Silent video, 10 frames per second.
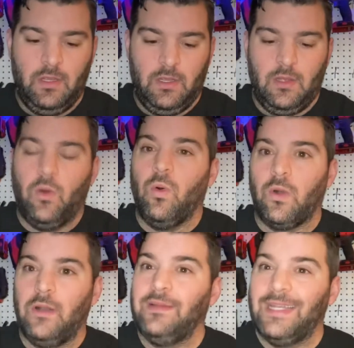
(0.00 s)

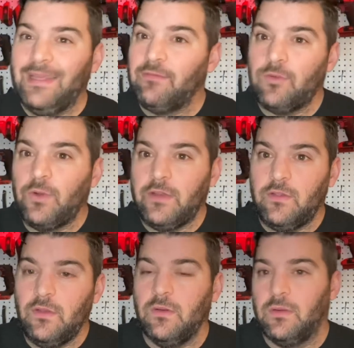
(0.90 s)
or an
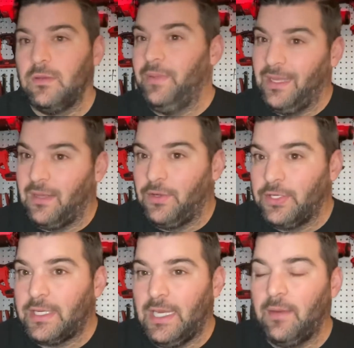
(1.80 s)
M42, depending on your
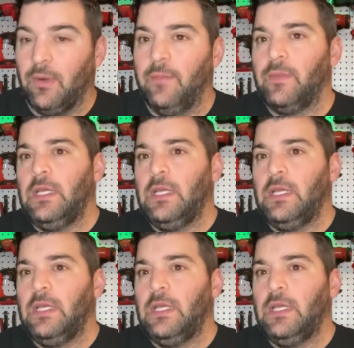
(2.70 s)
camera.